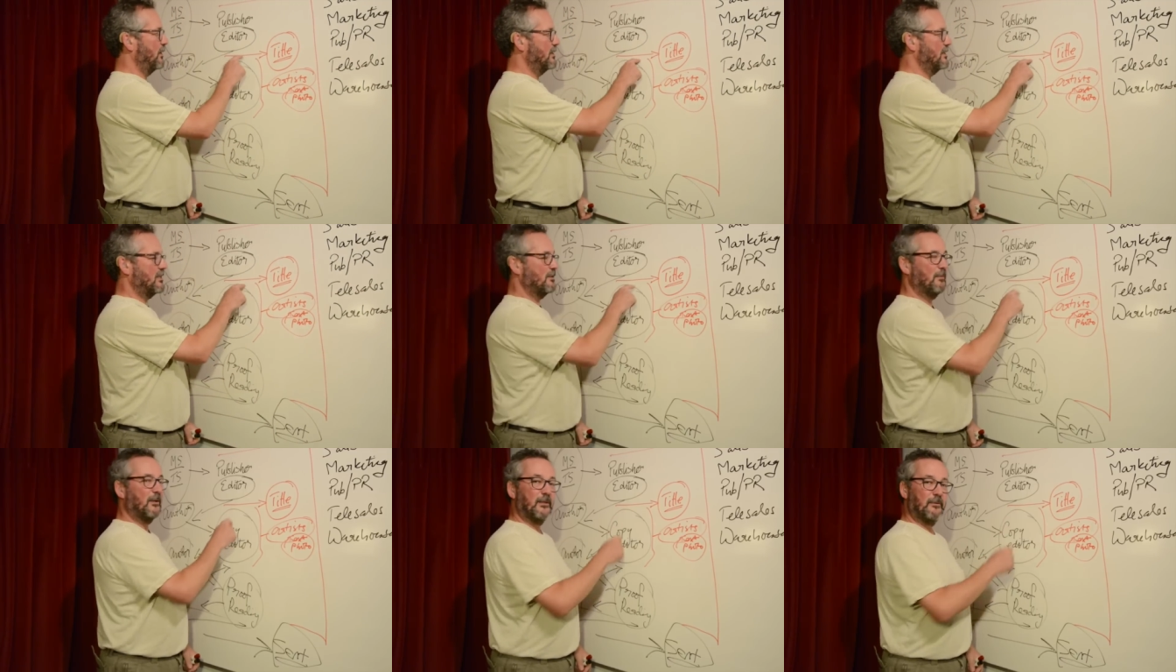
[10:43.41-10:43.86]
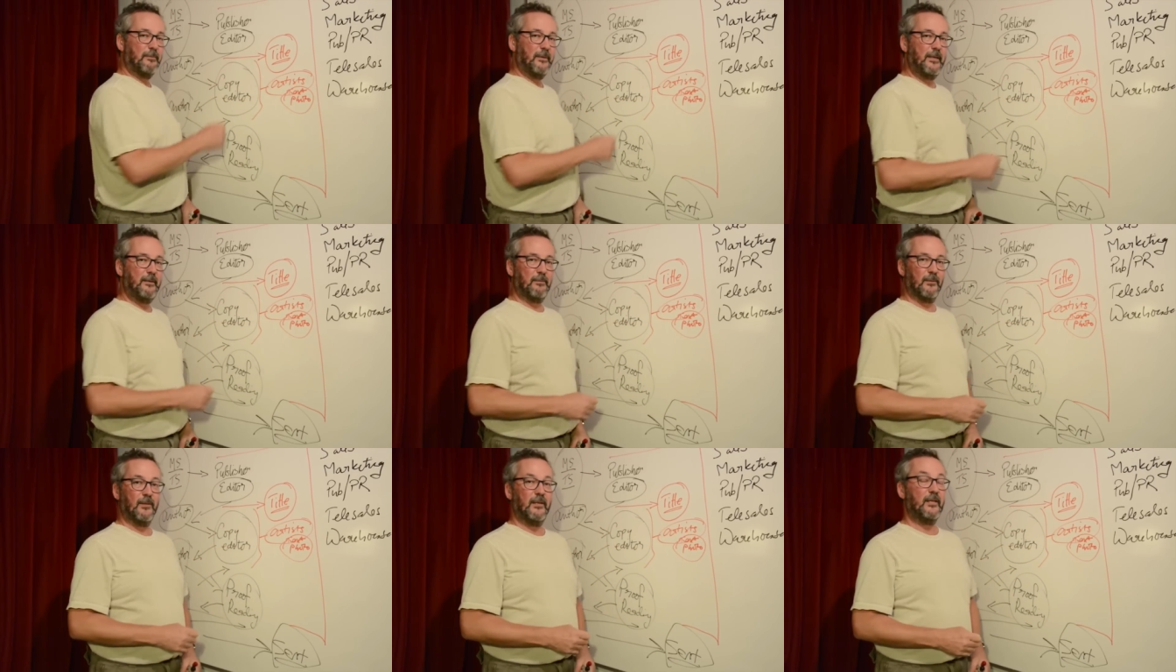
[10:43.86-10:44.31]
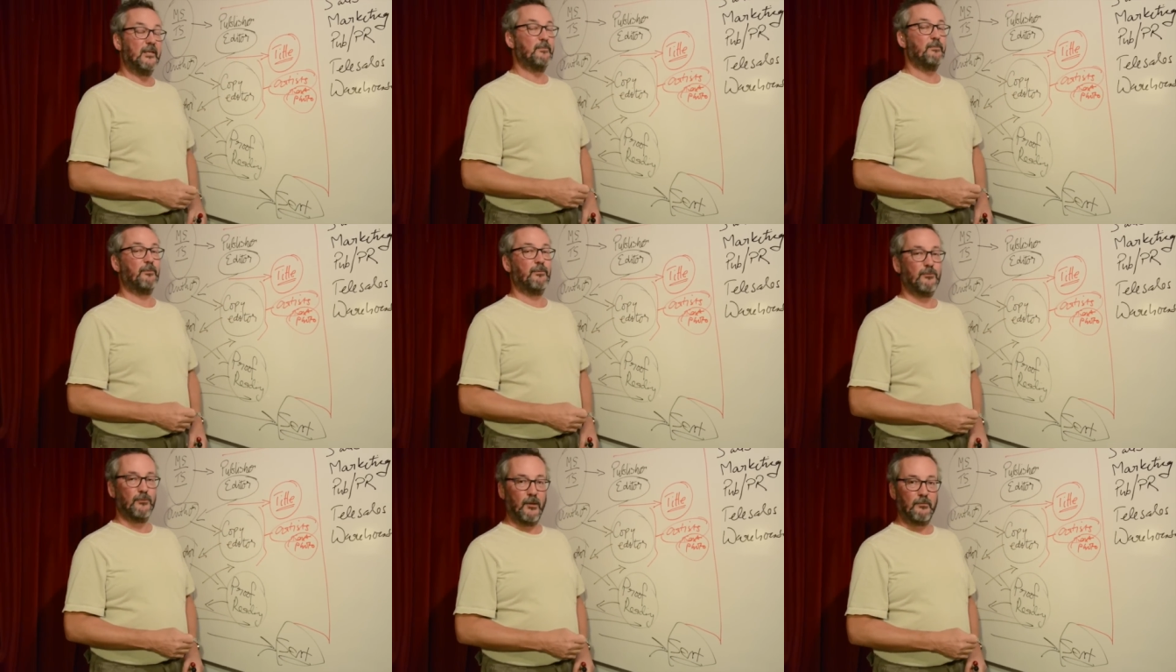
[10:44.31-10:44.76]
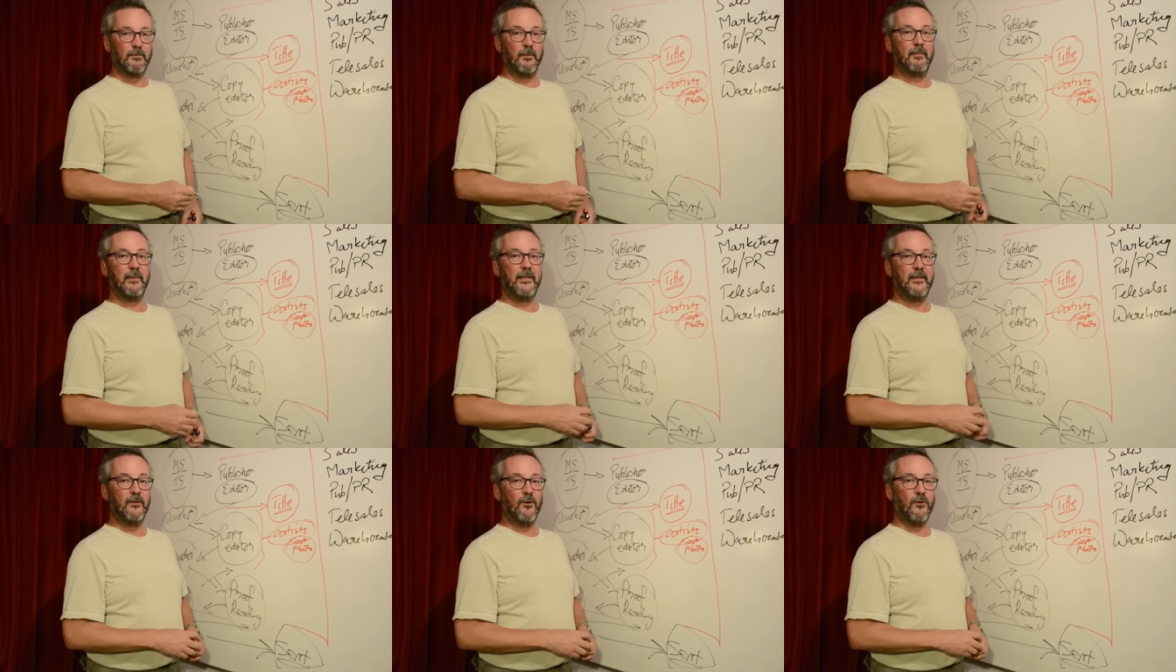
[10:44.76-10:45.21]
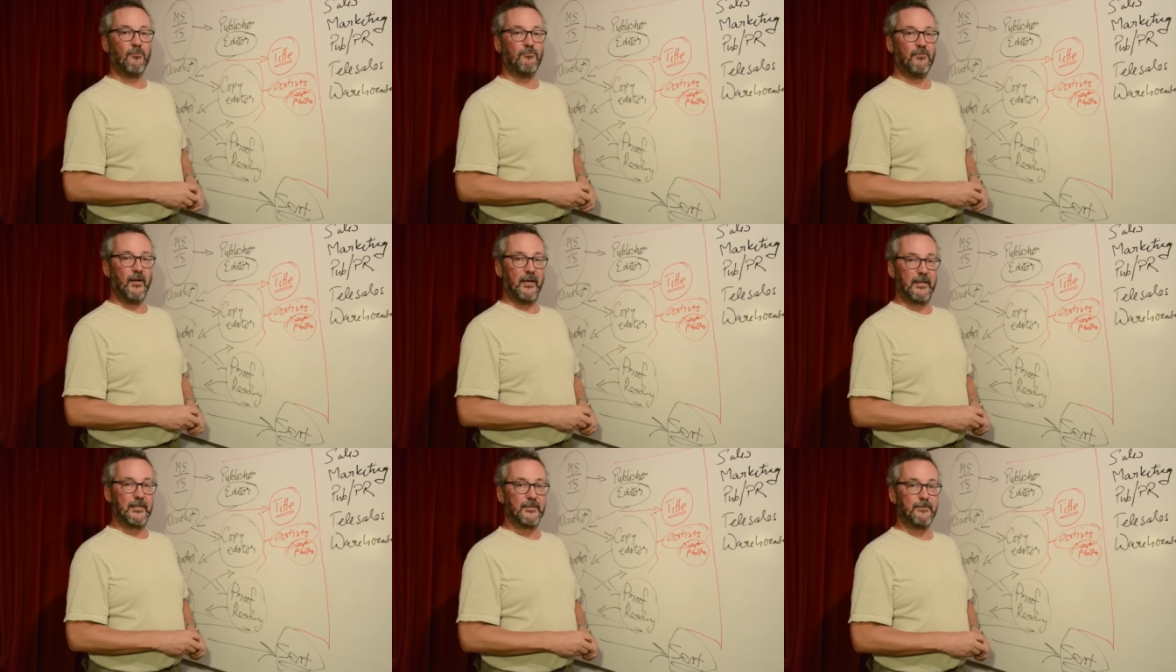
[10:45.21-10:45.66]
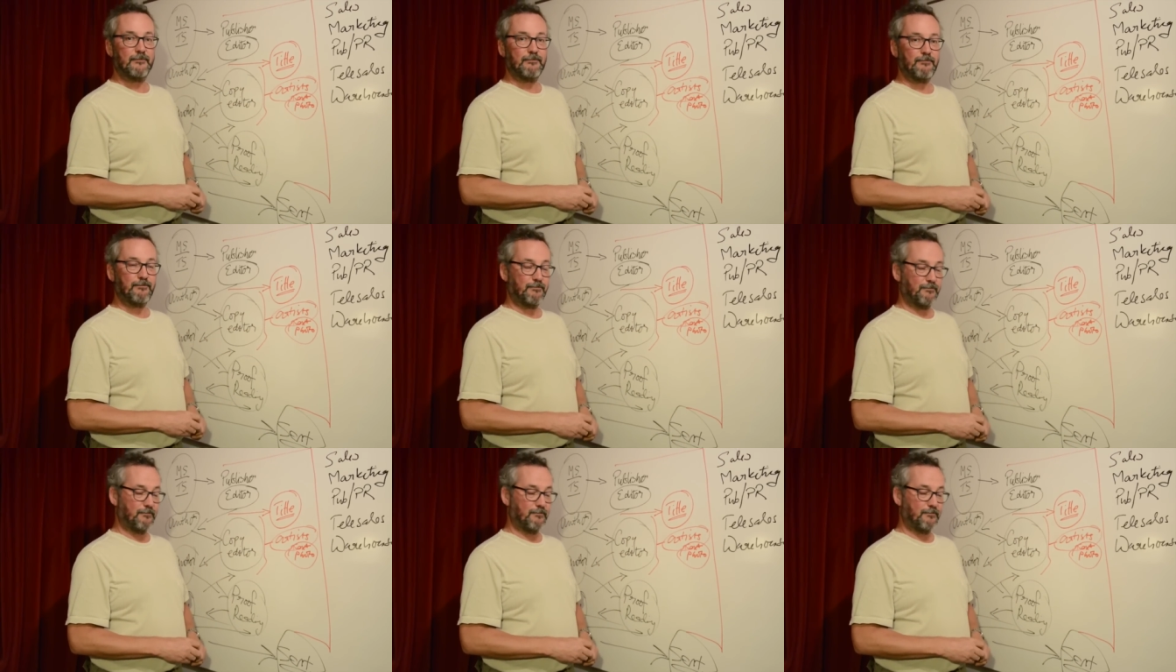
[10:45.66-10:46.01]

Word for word: by some other people, it's probably not right.